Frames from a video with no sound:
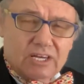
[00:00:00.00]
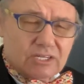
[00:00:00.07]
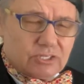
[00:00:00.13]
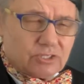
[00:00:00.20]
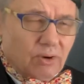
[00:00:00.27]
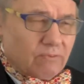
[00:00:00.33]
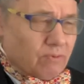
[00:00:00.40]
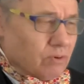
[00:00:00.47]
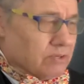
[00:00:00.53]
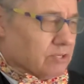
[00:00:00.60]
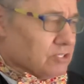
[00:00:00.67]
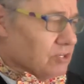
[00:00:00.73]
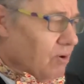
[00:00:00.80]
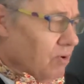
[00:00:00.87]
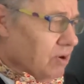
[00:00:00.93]
so forth and
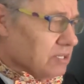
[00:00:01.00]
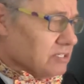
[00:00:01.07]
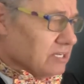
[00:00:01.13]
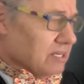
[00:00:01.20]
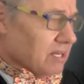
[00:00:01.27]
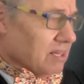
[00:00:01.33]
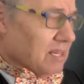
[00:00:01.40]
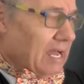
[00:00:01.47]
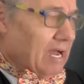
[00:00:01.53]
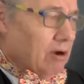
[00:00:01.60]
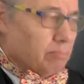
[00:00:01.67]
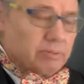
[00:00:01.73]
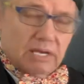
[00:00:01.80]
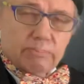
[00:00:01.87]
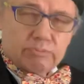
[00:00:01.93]
so on, to allow
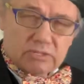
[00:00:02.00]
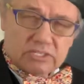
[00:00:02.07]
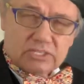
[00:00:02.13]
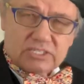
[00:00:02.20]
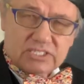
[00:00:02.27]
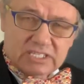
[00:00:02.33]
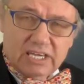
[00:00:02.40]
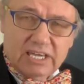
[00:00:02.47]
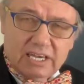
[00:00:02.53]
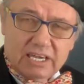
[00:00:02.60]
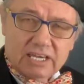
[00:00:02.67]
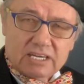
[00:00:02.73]
people to see.